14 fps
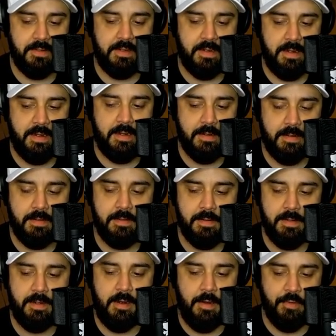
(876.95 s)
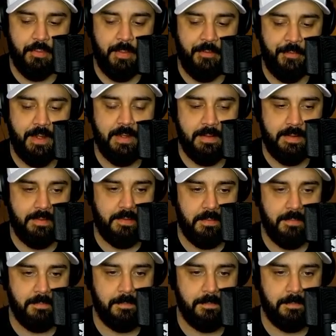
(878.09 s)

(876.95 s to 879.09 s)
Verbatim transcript: and it uh, hurts my feelings.